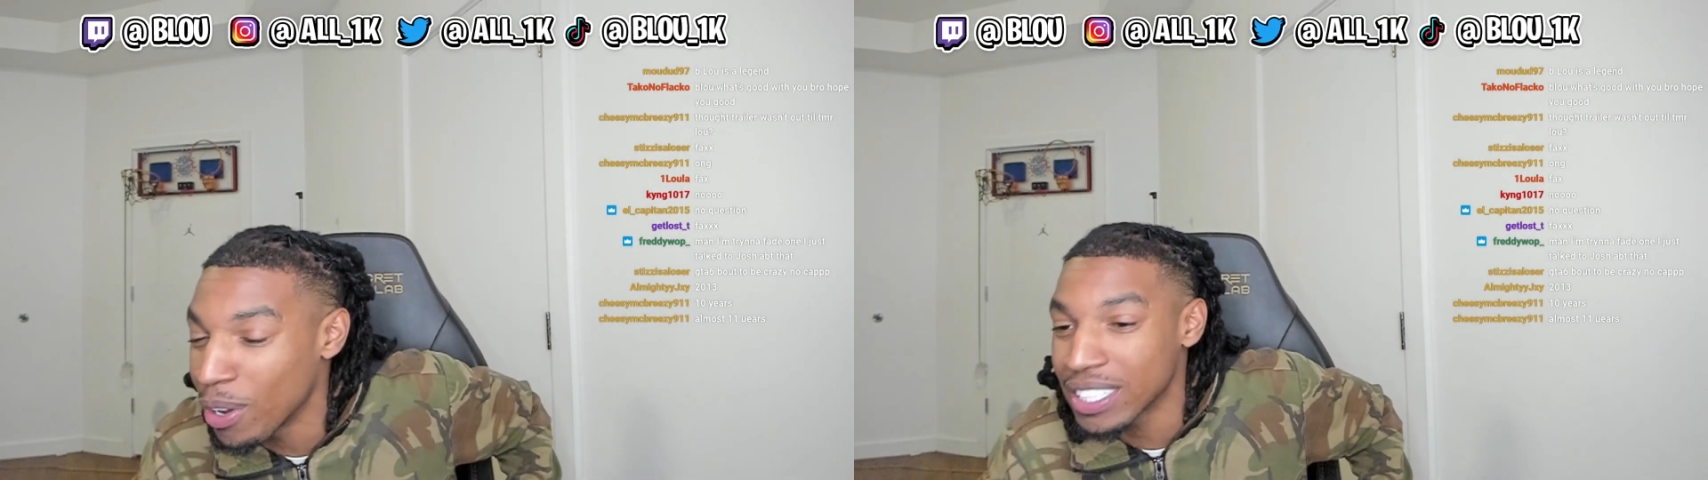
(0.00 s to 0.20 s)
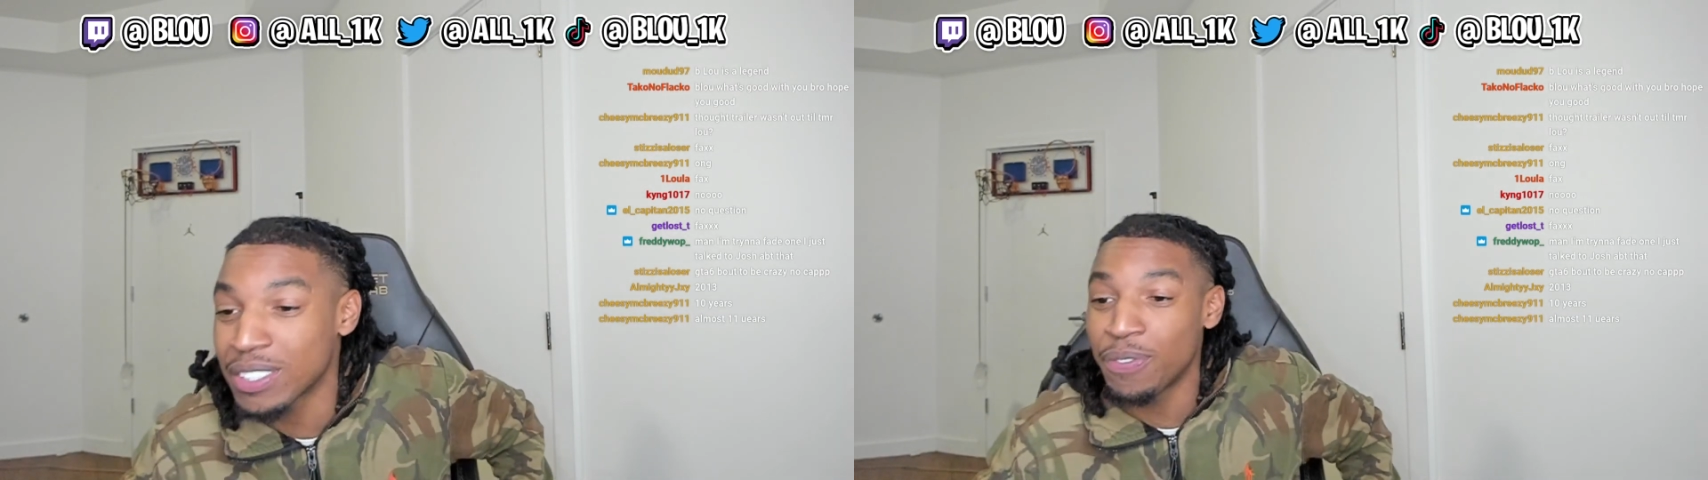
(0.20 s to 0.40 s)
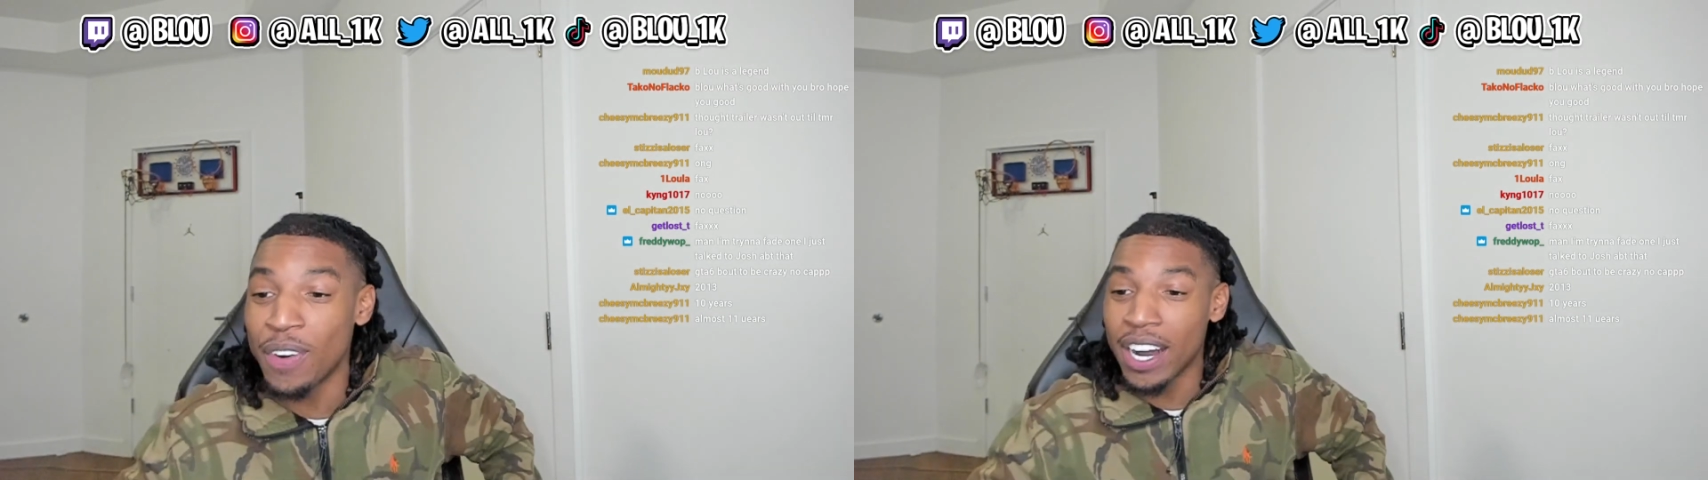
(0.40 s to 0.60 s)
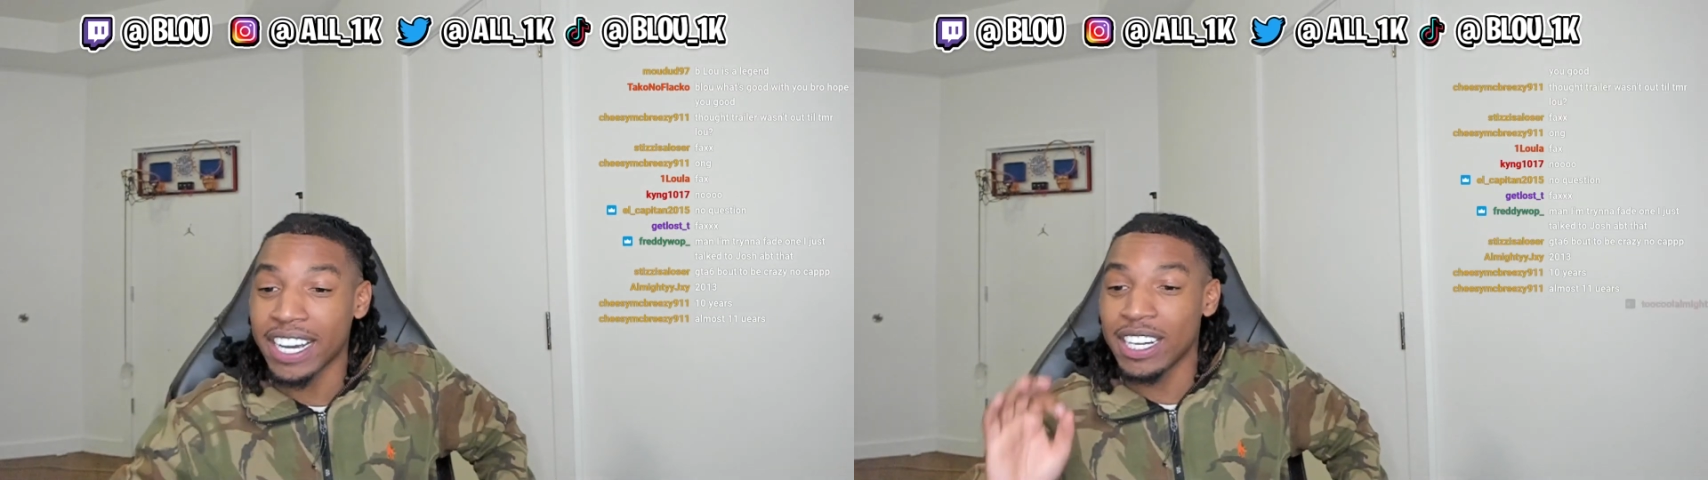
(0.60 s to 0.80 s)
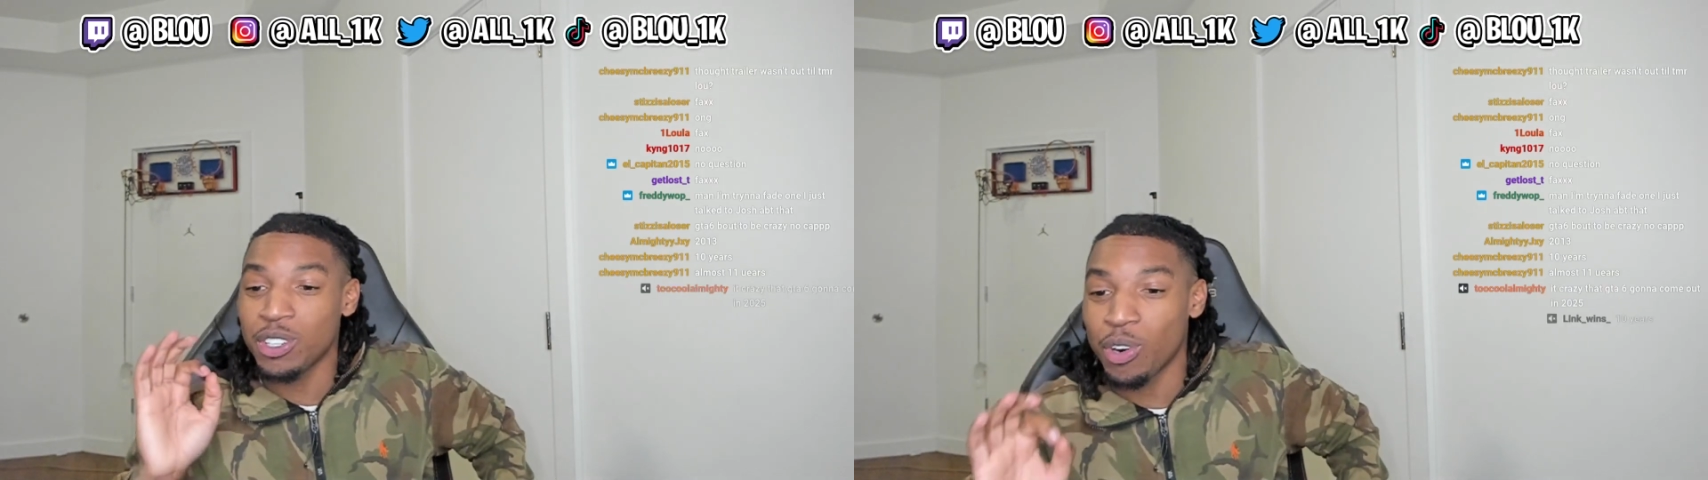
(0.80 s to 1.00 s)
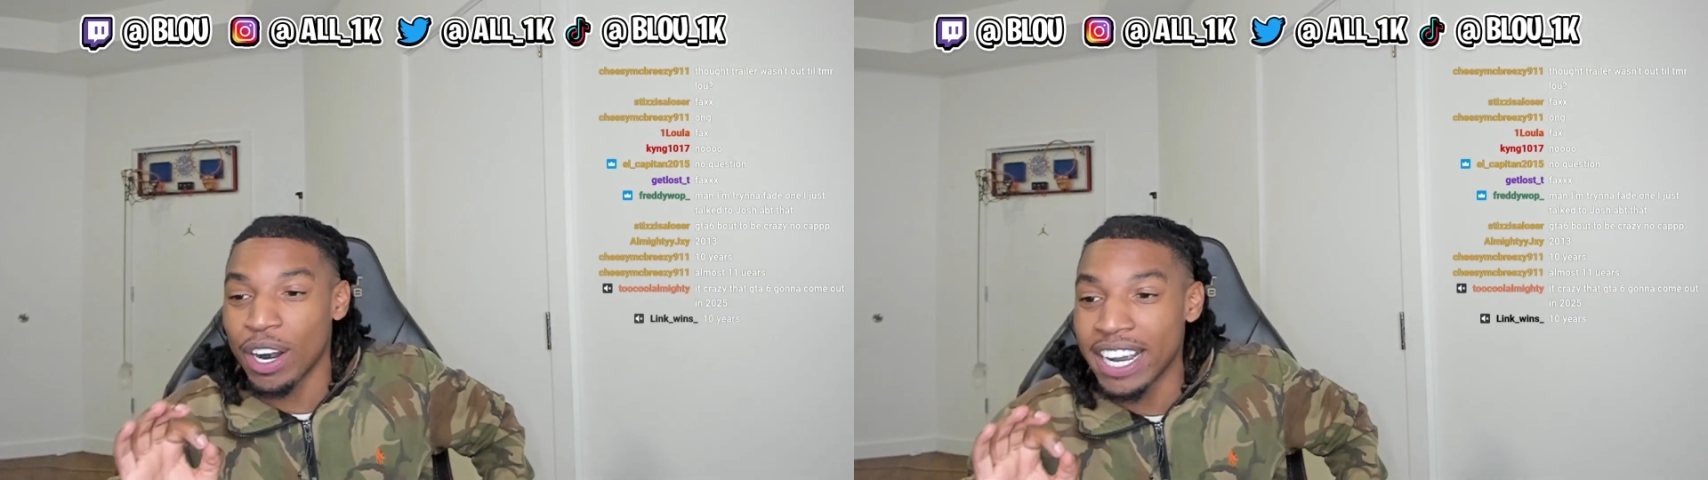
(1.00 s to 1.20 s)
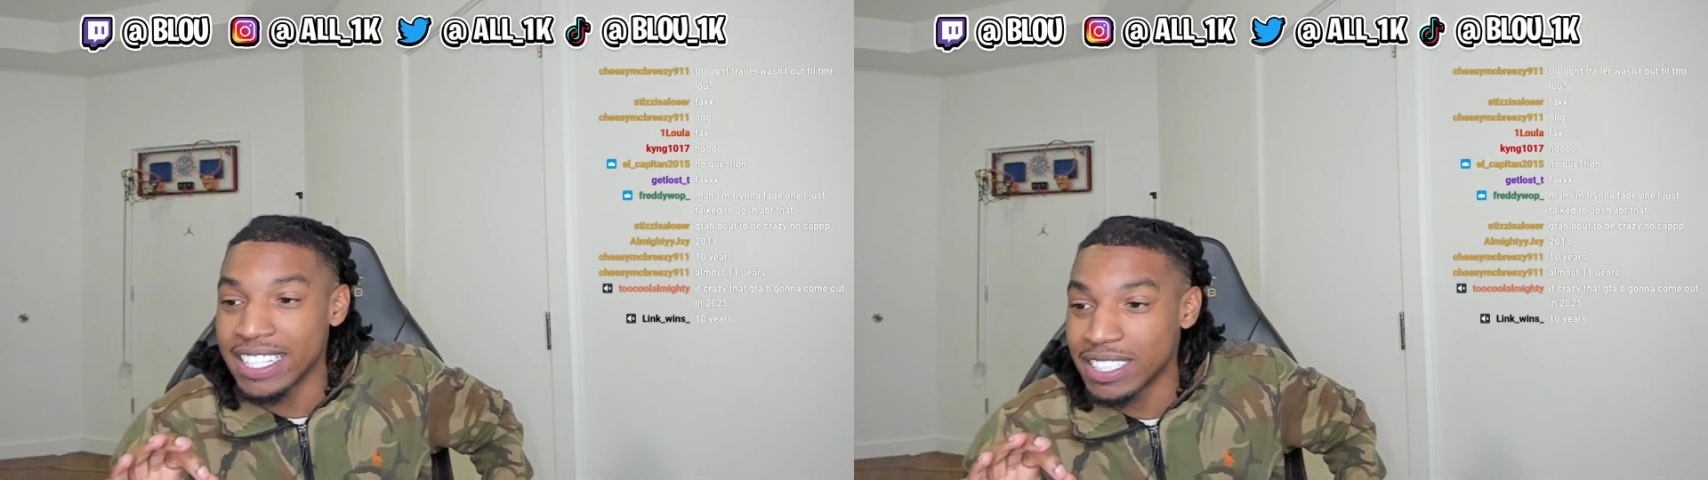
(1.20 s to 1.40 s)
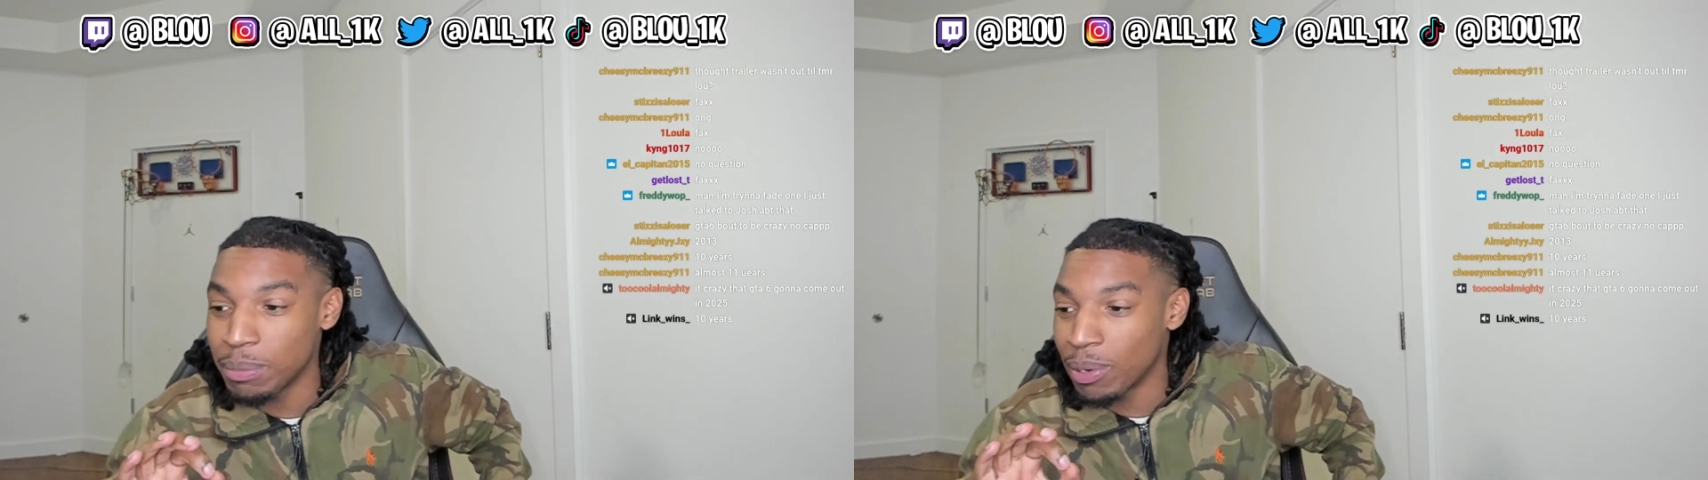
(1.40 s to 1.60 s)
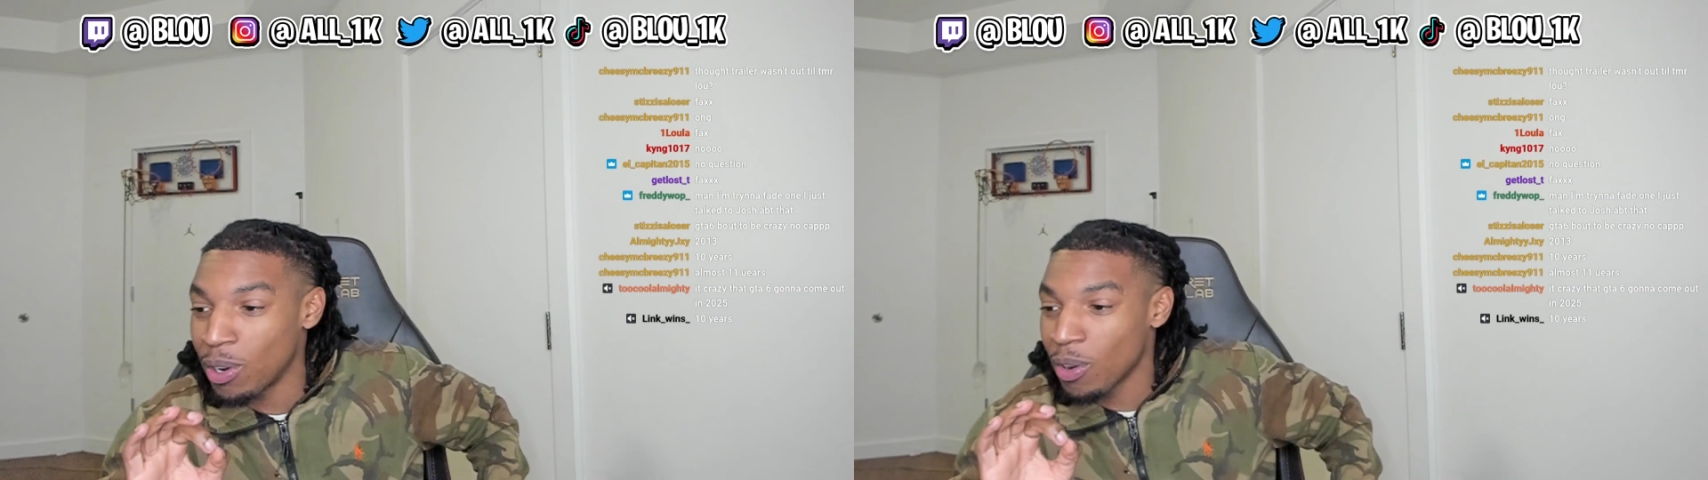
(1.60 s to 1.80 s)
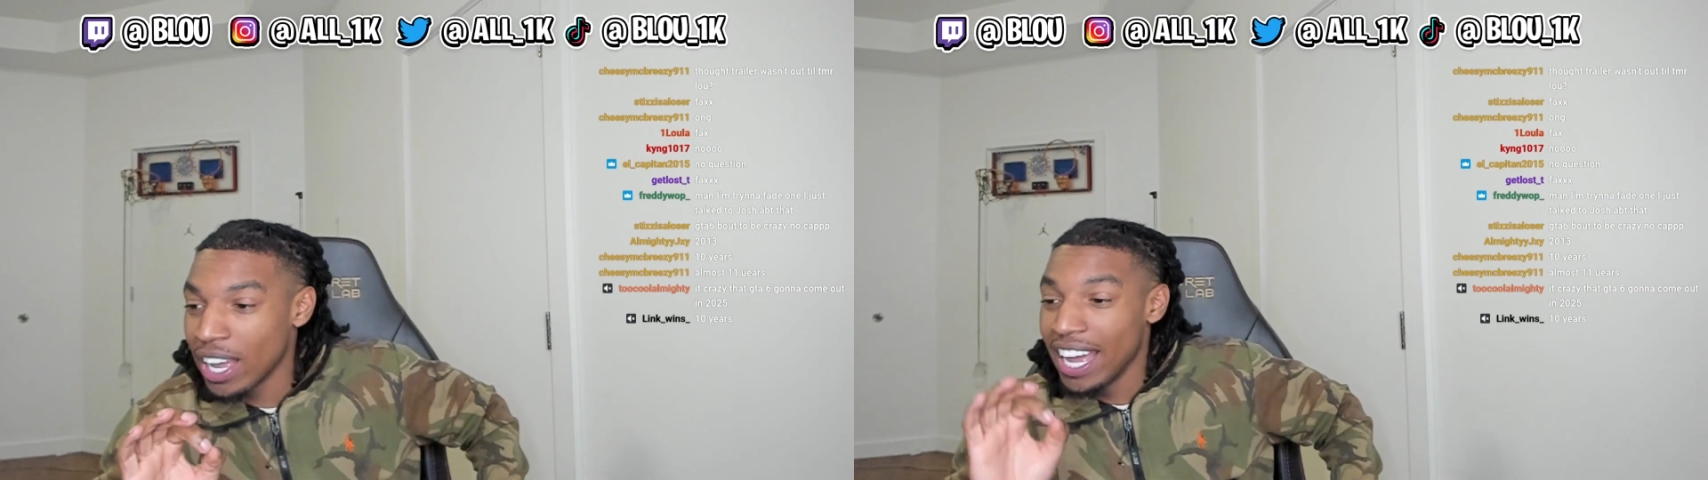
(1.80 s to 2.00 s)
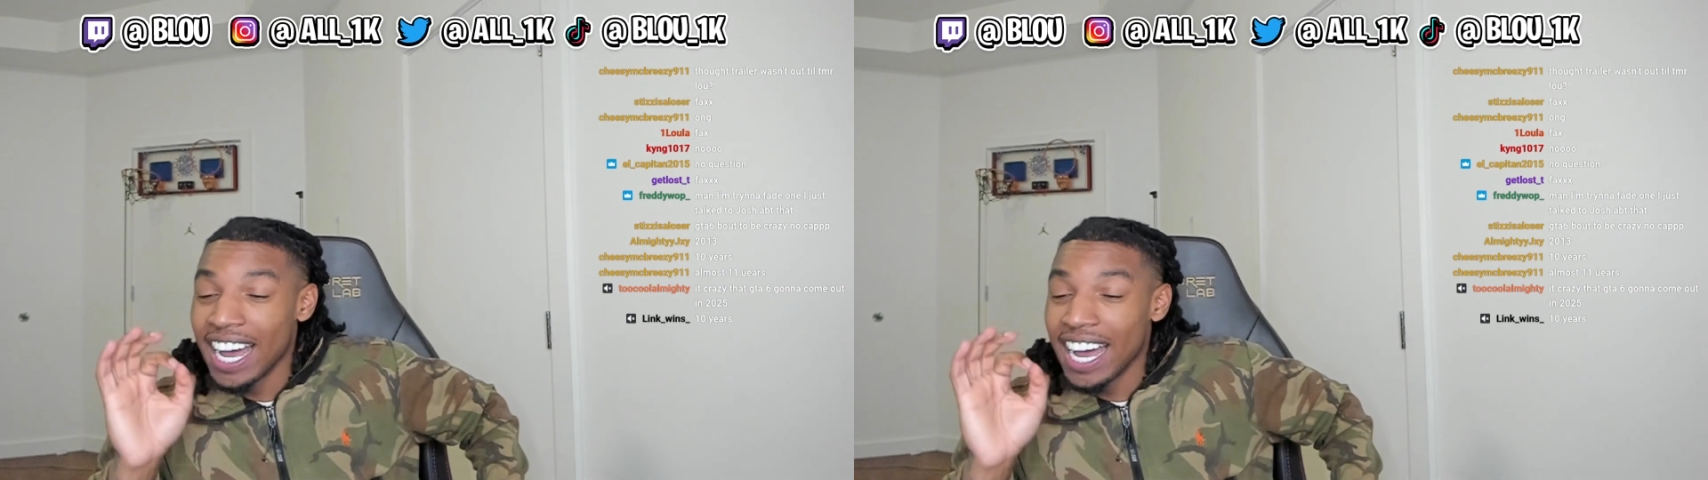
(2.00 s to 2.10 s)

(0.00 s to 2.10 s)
It's fucking crazy, bro.